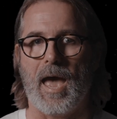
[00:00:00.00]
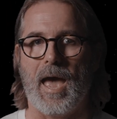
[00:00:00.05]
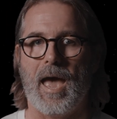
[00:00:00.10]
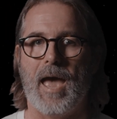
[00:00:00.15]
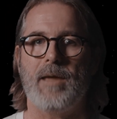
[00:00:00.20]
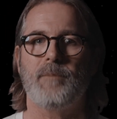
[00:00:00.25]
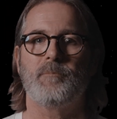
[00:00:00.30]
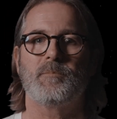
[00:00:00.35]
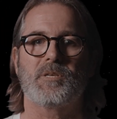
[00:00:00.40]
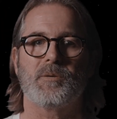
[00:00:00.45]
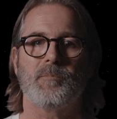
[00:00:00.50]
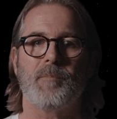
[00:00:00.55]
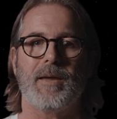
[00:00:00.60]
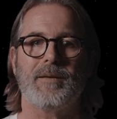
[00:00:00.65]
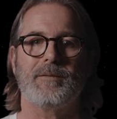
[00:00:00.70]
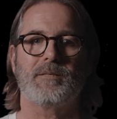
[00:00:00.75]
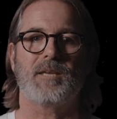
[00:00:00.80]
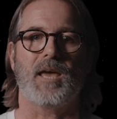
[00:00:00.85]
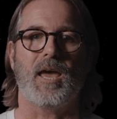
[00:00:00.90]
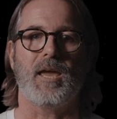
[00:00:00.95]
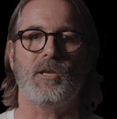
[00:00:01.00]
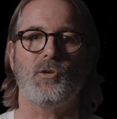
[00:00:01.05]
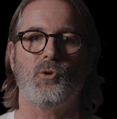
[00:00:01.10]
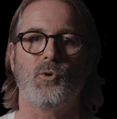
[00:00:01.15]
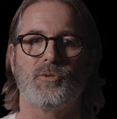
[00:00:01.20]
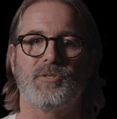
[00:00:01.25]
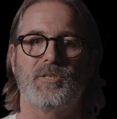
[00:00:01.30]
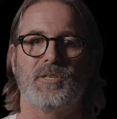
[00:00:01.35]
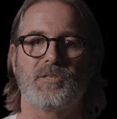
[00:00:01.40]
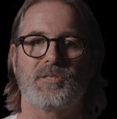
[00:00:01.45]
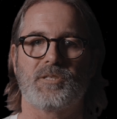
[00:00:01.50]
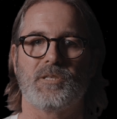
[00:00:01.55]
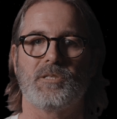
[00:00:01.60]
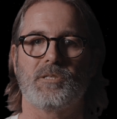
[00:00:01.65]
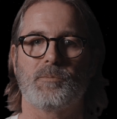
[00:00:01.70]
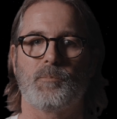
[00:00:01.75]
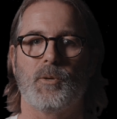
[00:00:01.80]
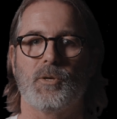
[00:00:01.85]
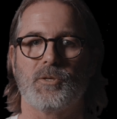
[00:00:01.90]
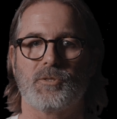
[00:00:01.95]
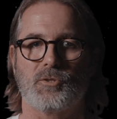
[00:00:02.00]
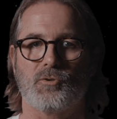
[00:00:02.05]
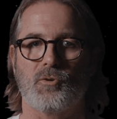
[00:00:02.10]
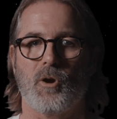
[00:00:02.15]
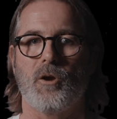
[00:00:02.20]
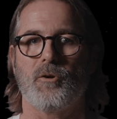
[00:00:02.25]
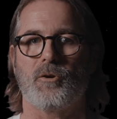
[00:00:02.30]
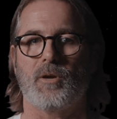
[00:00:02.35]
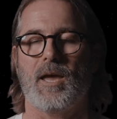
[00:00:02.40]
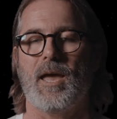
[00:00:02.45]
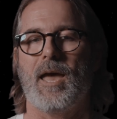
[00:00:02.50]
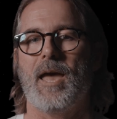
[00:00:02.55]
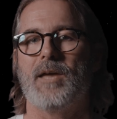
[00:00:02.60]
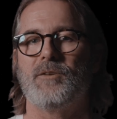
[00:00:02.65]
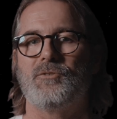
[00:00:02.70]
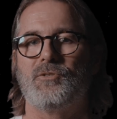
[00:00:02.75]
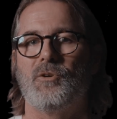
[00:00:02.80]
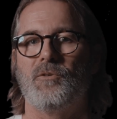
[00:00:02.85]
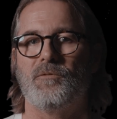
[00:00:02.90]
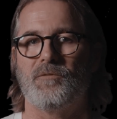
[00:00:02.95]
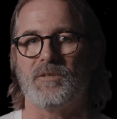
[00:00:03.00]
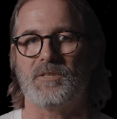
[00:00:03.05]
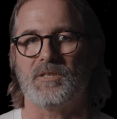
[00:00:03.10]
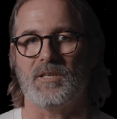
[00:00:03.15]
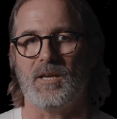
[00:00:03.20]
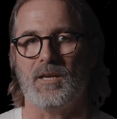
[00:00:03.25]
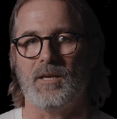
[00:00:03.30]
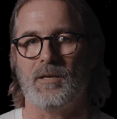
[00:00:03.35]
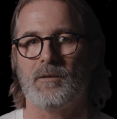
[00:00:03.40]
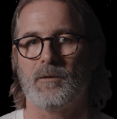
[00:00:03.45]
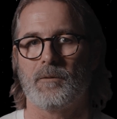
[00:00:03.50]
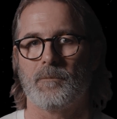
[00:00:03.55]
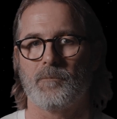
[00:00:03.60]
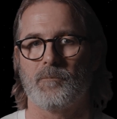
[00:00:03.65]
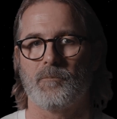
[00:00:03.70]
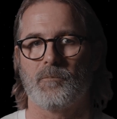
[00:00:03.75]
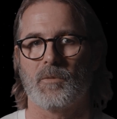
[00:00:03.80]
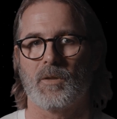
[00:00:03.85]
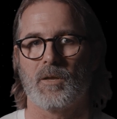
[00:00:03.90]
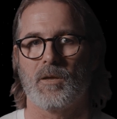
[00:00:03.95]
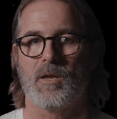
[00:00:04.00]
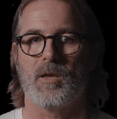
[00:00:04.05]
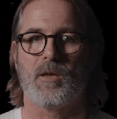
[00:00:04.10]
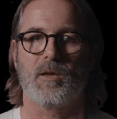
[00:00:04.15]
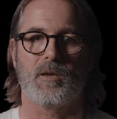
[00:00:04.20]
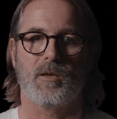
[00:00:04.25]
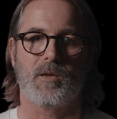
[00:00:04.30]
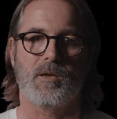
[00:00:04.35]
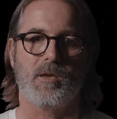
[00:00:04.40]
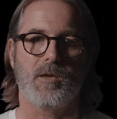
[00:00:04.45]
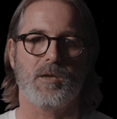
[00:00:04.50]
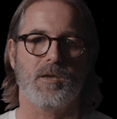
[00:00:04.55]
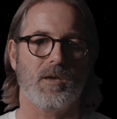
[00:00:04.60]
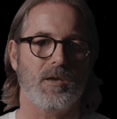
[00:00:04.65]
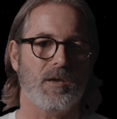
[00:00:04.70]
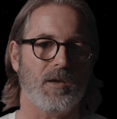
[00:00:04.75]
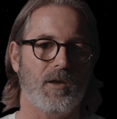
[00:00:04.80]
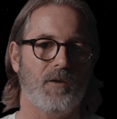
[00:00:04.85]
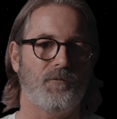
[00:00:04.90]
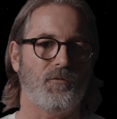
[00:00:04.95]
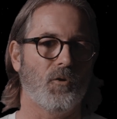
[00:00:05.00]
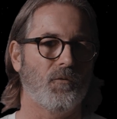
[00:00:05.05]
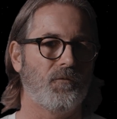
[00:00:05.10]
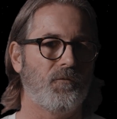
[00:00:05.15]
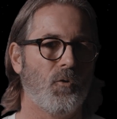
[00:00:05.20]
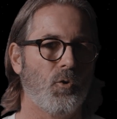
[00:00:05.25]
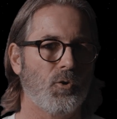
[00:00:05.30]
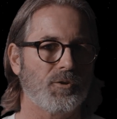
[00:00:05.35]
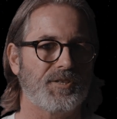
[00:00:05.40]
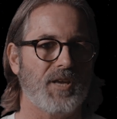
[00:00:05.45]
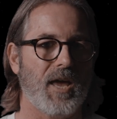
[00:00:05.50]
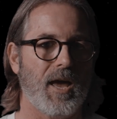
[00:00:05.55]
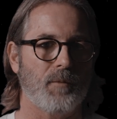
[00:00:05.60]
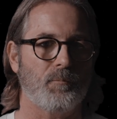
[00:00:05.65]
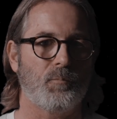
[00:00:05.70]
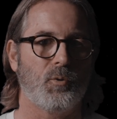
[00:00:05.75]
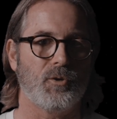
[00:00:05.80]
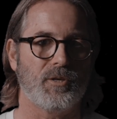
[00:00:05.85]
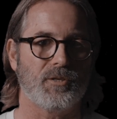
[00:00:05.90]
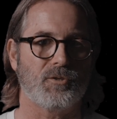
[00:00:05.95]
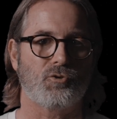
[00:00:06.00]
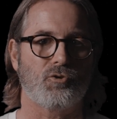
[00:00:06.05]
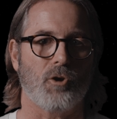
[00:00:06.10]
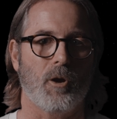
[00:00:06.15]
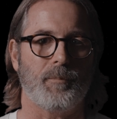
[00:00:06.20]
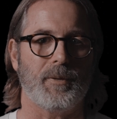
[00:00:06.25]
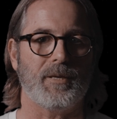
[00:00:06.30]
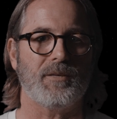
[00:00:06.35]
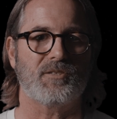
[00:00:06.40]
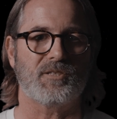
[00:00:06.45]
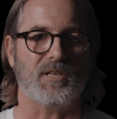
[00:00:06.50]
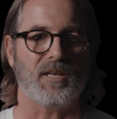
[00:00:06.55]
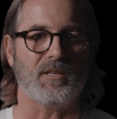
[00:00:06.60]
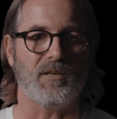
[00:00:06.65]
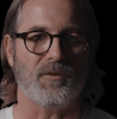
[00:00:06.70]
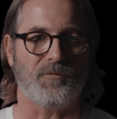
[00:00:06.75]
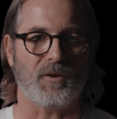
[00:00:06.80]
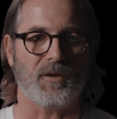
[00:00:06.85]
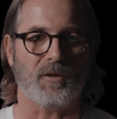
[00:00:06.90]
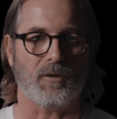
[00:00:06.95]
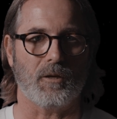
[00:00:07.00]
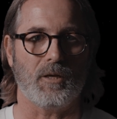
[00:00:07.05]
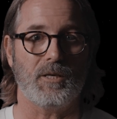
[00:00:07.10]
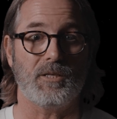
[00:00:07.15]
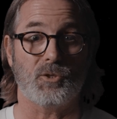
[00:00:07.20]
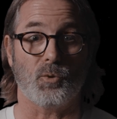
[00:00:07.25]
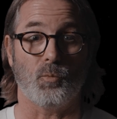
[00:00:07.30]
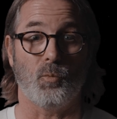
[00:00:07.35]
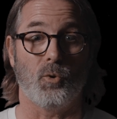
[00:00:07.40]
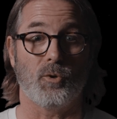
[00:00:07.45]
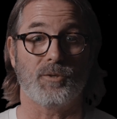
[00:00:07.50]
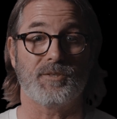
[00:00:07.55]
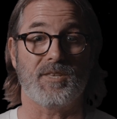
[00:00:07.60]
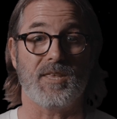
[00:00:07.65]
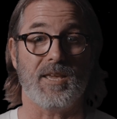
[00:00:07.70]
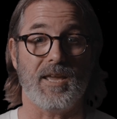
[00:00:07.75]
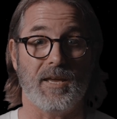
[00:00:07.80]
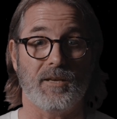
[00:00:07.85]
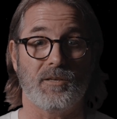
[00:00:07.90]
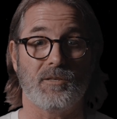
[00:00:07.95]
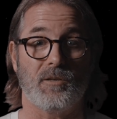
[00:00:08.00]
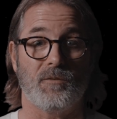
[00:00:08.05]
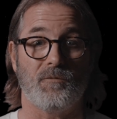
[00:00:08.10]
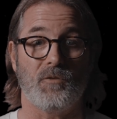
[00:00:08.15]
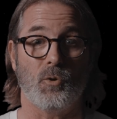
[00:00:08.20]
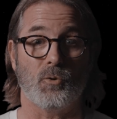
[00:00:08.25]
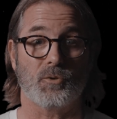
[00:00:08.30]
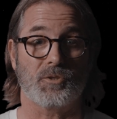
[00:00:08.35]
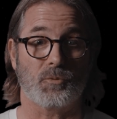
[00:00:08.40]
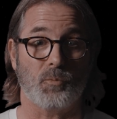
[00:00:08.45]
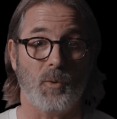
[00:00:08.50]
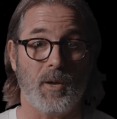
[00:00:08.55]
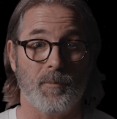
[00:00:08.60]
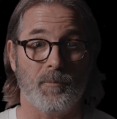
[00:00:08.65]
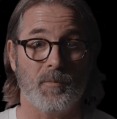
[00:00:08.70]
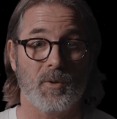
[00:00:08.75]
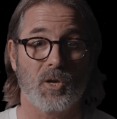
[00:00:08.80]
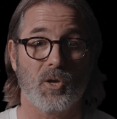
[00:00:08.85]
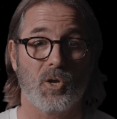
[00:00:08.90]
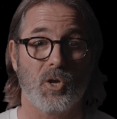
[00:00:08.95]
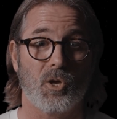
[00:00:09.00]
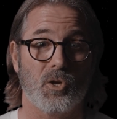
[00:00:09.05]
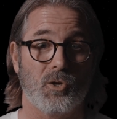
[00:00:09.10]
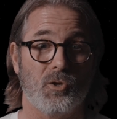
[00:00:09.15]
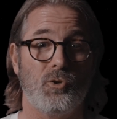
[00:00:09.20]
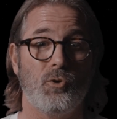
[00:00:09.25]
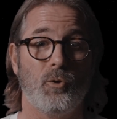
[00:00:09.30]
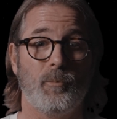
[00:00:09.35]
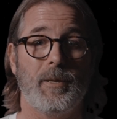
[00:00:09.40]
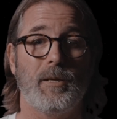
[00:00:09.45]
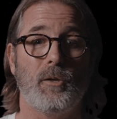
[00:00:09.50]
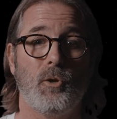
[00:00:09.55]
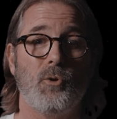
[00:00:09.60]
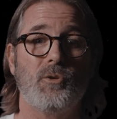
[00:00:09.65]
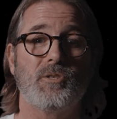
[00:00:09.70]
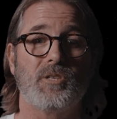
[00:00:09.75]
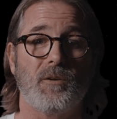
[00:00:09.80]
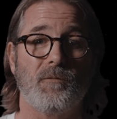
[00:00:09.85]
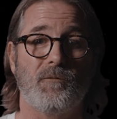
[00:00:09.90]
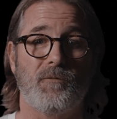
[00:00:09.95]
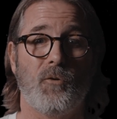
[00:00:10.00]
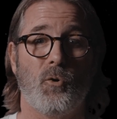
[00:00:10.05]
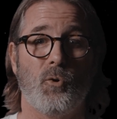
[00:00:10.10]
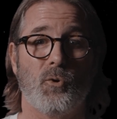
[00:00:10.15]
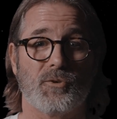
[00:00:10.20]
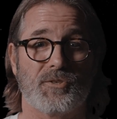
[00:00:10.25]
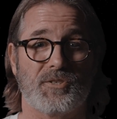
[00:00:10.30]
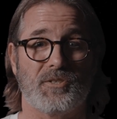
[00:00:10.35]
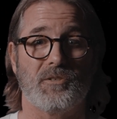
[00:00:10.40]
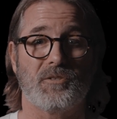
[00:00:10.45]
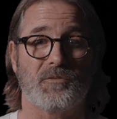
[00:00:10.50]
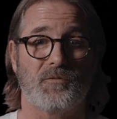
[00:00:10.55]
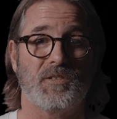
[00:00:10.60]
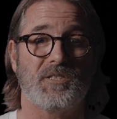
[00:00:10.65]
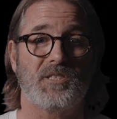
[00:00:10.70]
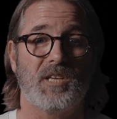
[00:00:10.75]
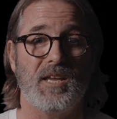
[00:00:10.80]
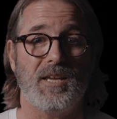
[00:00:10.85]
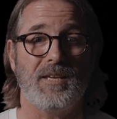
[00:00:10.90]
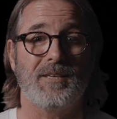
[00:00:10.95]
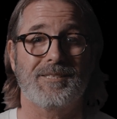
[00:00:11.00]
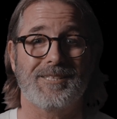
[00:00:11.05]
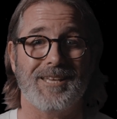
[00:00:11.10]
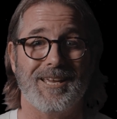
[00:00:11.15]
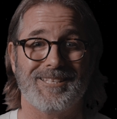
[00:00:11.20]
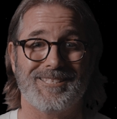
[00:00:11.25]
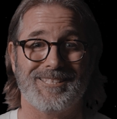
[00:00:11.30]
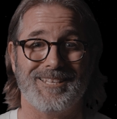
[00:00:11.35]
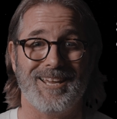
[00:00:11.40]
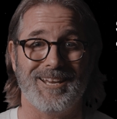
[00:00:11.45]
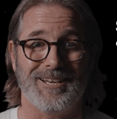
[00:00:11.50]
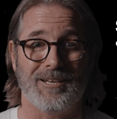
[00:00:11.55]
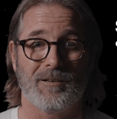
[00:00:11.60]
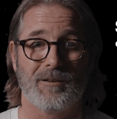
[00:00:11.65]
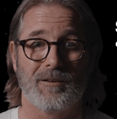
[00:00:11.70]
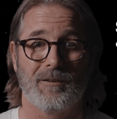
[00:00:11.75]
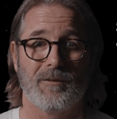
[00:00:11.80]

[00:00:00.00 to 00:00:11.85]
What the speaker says: Aim to maintain your distance per stroke as you fatigue. If your force output is dropping significantly towards the end of your swim, you'll be losing force as fatigue sets in.